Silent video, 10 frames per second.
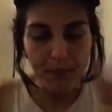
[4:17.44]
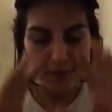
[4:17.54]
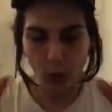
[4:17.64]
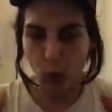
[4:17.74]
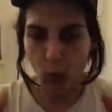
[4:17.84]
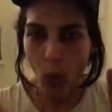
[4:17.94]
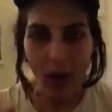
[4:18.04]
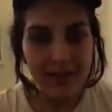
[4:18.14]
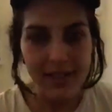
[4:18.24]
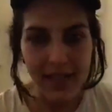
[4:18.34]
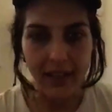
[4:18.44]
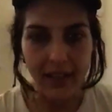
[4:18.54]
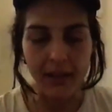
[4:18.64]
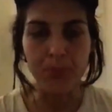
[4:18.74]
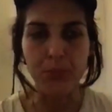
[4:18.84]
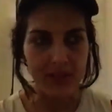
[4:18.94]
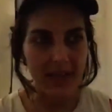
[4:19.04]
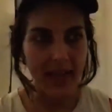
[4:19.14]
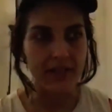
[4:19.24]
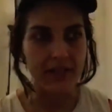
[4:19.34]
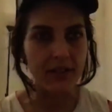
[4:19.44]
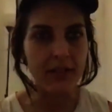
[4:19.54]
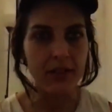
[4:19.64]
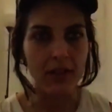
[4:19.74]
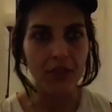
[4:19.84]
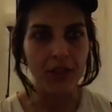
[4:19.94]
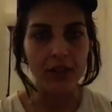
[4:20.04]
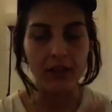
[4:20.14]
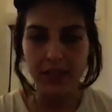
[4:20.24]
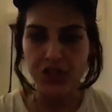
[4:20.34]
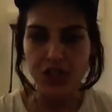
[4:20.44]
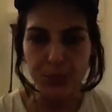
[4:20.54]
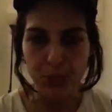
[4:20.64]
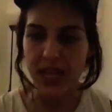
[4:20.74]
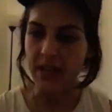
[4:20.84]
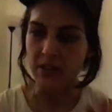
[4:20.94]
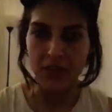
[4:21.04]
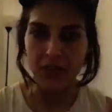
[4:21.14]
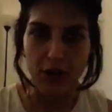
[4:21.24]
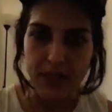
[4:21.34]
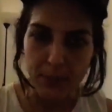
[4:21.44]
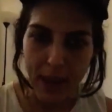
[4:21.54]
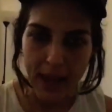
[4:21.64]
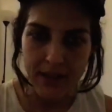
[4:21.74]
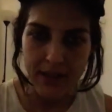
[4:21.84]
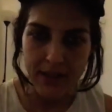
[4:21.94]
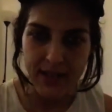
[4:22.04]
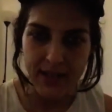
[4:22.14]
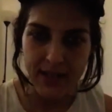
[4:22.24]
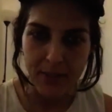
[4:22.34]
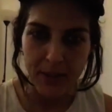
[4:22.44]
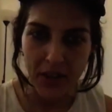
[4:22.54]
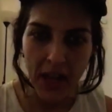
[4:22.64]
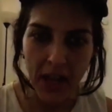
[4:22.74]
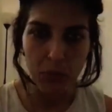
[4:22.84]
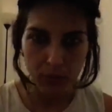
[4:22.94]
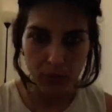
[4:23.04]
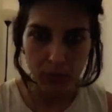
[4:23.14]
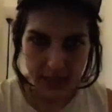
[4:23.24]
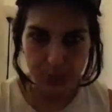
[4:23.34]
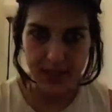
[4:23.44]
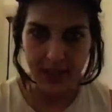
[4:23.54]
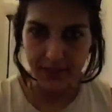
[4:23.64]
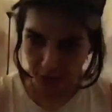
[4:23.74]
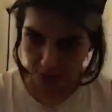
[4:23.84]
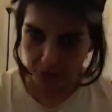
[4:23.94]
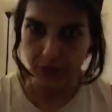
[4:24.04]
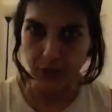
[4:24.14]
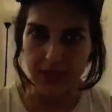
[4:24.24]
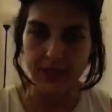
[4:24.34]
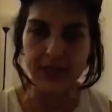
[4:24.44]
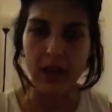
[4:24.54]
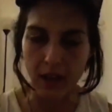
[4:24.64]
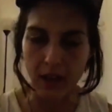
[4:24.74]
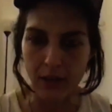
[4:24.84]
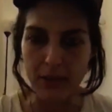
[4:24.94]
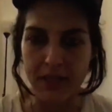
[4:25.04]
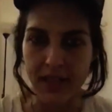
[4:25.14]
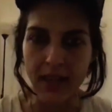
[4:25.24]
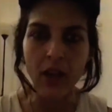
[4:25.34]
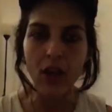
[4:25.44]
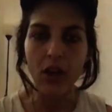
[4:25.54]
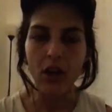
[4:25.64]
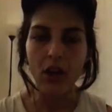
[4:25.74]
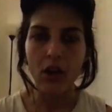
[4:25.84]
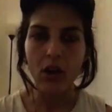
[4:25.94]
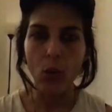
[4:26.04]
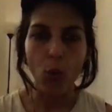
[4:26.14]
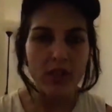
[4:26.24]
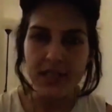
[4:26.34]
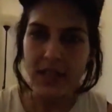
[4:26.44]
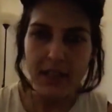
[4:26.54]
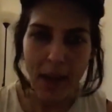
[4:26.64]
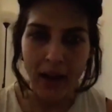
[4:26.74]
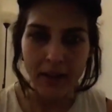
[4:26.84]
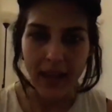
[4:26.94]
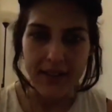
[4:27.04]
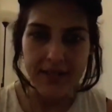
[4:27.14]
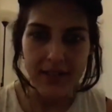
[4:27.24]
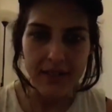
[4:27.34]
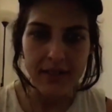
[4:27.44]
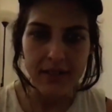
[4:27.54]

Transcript: for one second pretended that, let's just pretend there is a pandemic, okay? Let's pretend for, for this argument's sake. Wasn't it about cases?